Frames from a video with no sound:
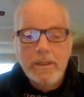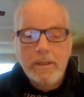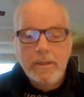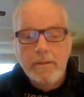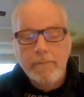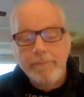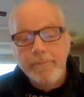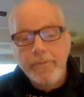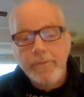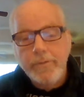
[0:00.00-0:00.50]
The
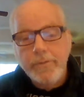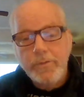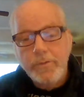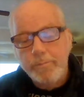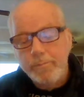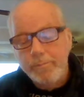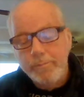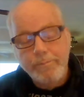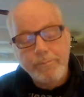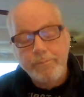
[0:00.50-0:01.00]
first
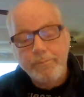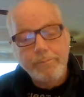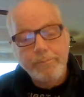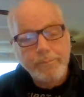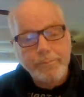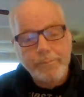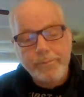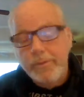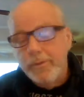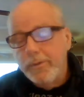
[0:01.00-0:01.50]

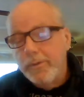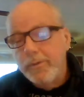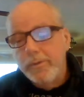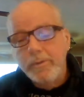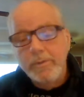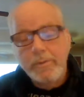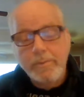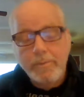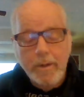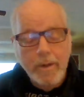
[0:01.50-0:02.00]

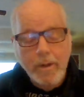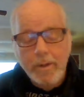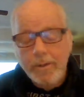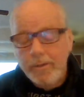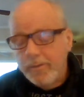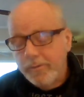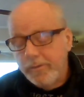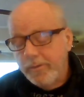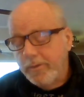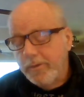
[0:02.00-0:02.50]
surgeon, all the
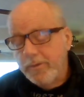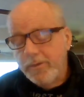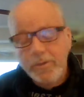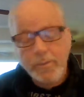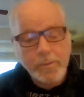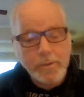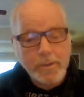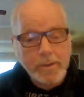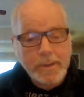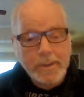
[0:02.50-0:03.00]
surgeons
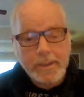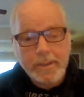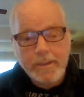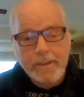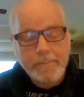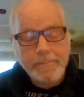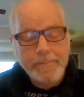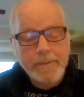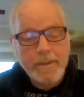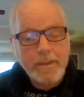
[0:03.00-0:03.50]
were like,
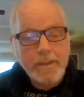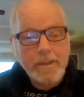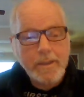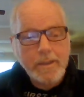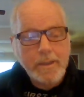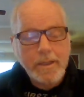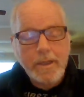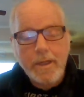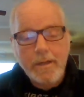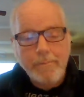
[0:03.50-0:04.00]

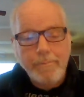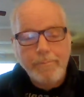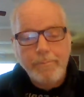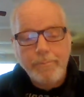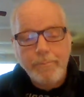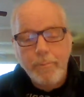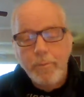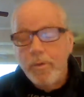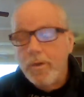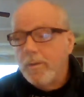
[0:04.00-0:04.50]
cut off
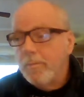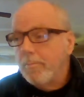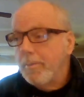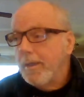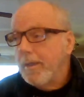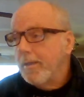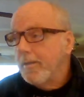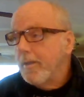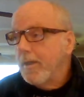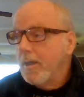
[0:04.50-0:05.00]
one
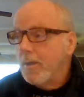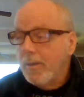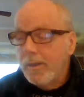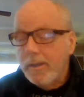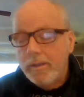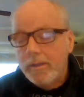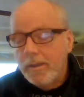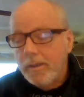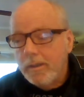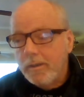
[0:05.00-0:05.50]
big toe and a
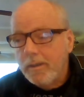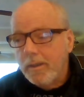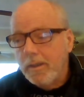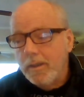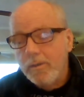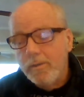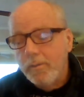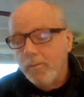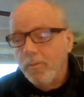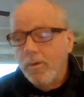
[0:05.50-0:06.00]
little
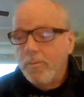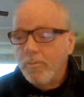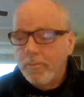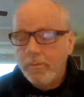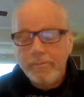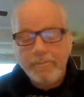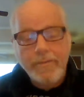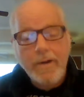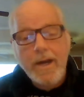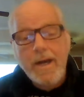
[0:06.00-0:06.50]
toe, and one
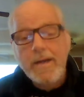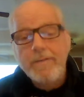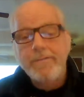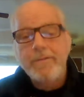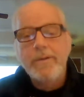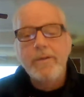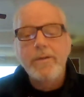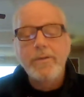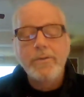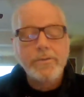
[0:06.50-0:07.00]
was five
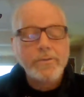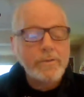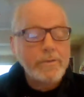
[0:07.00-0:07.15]
toes.